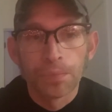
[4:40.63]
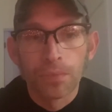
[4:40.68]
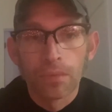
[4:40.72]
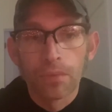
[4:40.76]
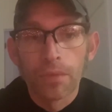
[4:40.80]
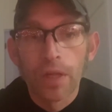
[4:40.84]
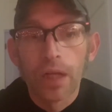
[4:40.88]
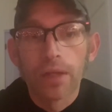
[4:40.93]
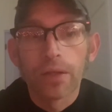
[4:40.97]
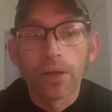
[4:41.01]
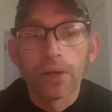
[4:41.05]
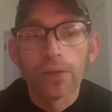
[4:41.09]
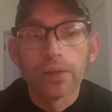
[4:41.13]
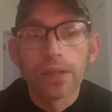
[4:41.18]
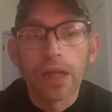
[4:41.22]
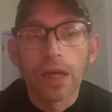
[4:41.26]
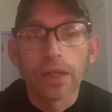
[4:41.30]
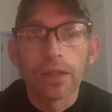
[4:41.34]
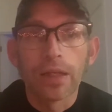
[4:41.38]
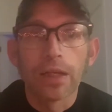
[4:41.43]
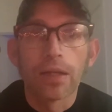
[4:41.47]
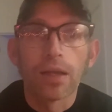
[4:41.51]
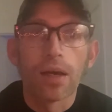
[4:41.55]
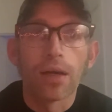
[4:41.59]
Turns out
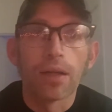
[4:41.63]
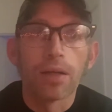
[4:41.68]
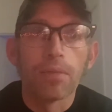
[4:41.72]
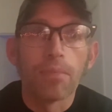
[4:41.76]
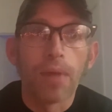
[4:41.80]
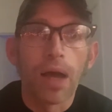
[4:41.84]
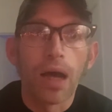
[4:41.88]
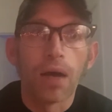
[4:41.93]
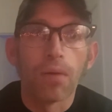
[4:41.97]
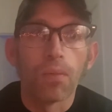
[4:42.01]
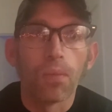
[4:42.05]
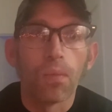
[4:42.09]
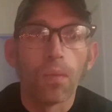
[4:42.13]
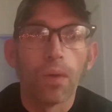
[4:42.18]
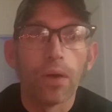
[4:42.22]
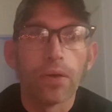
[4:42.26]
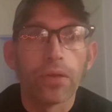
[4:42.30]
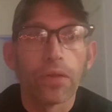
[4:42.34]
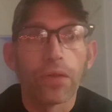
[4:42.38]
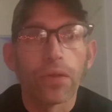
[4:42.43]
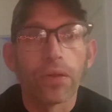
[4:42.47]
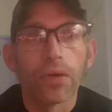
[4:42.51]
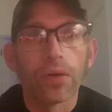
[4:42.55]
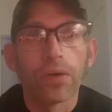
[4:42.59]
they cut about
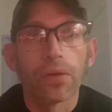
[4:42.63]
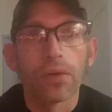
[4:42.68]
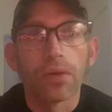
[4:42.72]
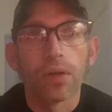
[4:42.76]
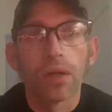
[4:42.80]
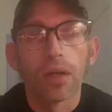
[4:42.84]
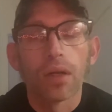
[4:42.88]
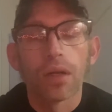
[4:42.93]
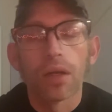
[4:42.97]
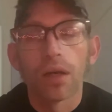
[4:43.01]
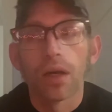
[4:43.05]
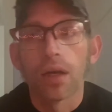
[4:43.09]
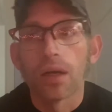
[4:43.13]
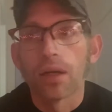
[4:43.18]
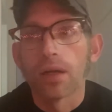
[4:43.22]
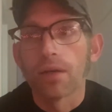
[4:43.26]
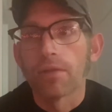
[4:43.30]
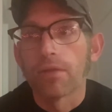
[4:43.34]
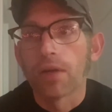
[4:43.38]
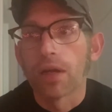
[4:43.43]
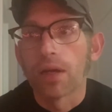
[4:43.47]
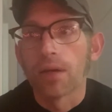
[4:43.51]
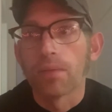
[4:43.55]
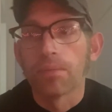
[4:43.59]
1/3
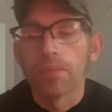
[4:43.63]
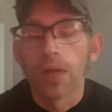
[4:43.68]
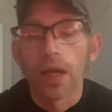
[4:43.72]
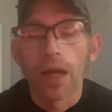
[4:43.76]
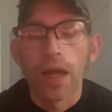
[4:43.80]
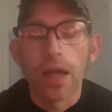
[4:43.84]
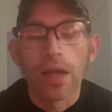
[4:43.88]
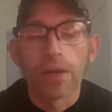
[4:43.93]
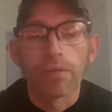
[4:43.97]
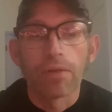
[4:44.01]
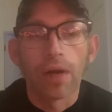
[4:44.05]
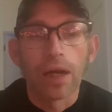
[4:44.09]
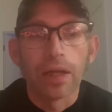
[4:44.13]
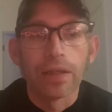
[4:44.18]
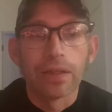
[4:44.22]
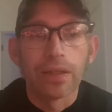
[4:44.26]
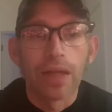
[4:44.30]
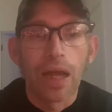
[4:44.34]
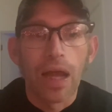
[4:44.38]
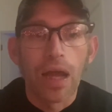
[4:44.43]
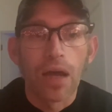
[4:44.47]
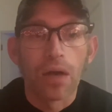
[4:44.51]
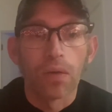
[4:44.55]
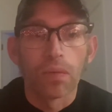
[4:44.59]
of the hayride
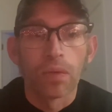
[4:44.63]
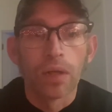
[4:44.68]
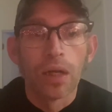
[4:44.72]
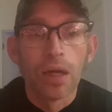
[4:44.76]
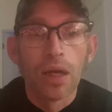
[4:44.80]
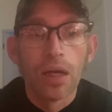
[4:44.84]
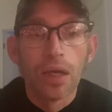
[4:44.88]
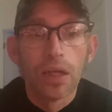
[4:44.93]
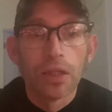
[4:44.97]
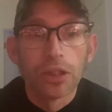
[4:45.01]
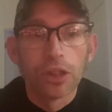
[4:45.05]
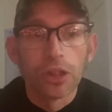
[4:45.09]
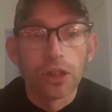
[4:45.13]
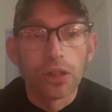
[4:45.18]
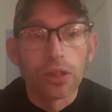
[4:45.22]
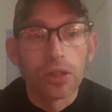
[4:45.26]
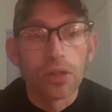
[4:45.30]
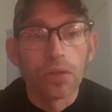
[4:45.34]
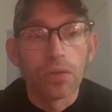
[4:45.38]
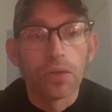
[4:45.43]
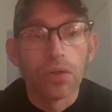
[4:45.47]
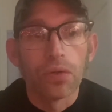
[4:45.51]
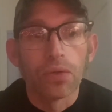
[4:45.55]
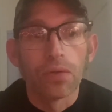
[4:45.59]
down, just so
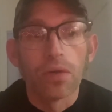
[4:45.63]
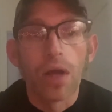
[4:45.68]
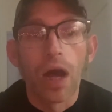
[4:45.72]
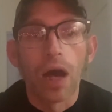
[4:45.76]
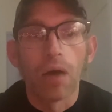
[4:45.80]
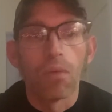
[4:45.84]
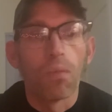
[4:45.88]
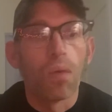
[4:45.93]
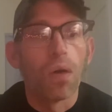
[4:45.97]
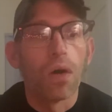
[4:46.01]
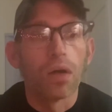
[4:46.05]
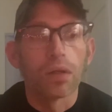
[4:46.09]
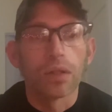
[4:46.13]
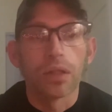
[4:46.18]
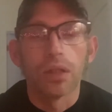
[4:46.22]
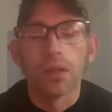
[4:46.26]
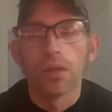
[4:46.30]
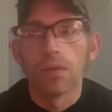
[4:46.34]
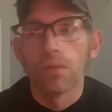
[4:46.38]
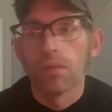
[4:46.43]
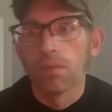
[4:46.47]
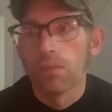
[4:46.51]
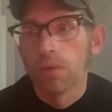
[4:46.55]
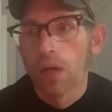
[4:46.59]
you're not
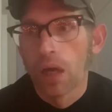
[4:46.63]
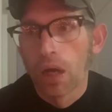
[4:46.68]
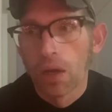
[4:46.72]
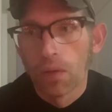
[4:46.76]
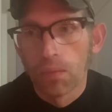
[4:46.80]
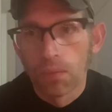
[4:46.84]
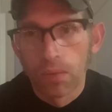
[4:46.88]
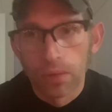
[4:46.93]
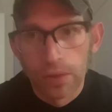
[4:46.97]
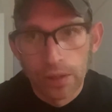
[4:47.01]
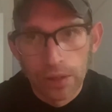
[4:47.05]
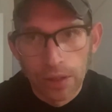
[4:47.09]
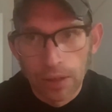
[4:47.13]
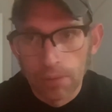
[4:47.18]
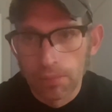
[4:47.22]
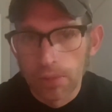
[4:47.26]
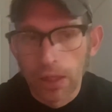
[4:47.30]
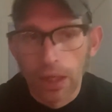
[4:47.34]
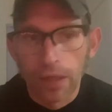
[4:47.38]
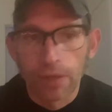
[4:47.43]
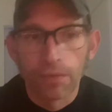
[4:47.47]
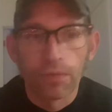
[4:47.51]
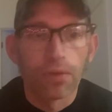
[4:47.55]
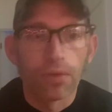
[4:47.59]
walking what seems
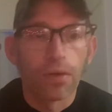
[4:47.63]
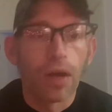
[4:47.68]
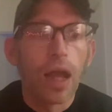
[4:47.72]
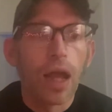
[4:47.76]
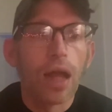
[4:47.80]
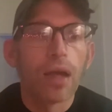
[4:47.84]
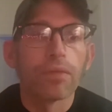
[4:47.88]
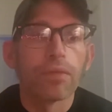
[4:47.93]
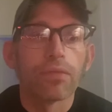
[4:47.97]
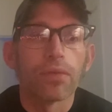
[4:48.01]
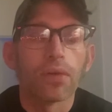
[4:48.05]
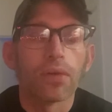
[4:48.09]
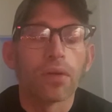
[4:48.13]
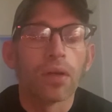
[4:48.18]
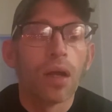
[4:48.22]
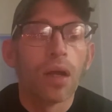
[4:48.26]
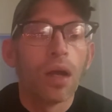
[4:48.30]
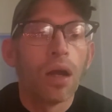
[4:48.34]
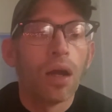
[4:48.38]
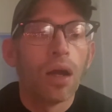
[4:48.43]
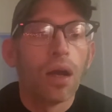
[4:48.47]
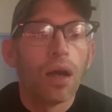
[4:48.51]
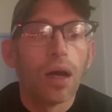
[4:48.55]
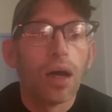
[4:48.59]
like forever.
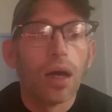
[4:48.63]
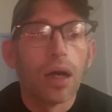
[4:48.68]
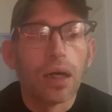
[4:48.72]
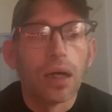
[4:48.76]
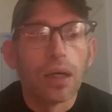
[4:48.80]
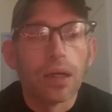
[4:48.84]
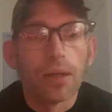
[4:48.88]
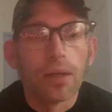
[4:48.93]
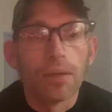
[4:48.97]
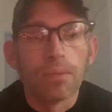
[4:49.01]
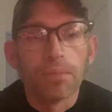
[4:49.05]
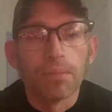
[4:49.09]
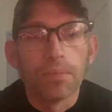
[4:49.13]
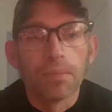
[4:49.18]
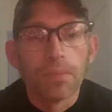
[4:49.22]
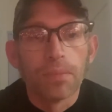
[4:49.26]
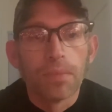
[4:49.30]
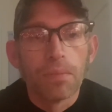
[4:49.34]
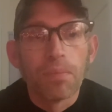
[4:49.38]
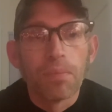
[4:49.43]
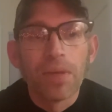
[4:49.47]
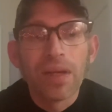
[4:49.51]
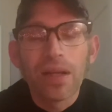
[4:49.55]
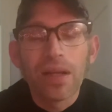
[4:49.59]

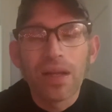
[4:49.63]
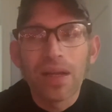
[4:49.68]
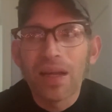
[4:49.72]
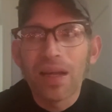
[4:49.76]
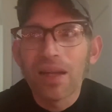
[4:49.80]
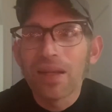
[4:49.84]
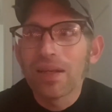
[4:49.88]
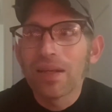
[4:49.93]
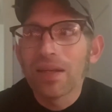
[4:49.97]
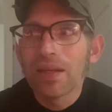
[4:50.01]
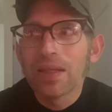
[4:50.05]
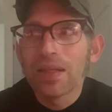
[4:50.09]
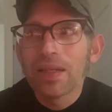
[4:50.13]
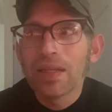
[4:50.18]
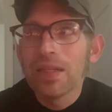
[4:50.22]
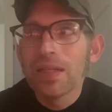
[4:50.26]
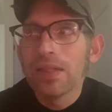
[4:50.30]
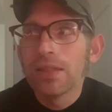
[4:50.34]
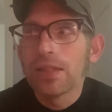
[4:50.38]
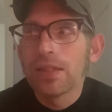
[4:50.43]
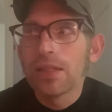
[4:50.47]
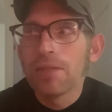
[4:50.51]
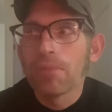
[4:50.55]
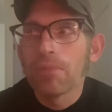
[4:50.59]
But it didn't
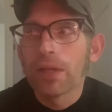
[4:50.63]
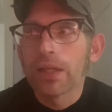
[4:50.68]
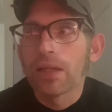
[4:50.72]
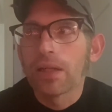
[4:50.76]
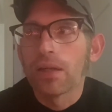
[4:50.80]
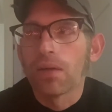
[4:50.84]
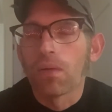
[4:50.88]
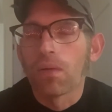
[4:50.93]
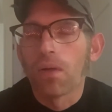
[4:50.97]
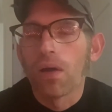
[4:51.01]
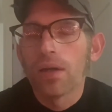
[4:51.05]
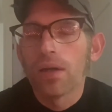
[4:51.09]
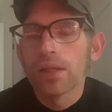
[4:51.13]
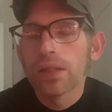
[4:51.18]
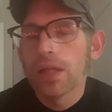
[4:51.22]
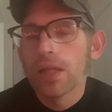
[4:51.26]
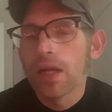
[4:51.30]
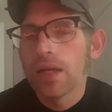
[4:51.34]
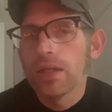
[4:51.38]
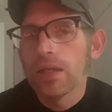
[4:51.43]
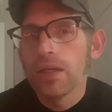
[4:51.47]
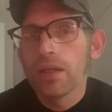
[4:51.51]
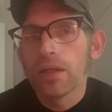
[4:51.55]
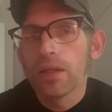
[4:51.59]
seem like you lost
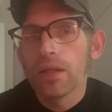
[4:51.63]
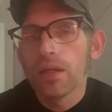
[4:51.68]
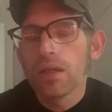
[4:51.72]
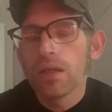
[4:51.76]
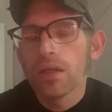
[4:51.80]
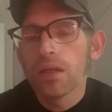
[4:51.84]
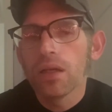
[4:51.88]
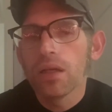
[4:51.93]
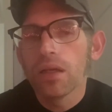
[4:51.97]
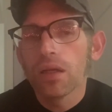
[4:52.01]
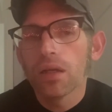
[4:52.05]
anything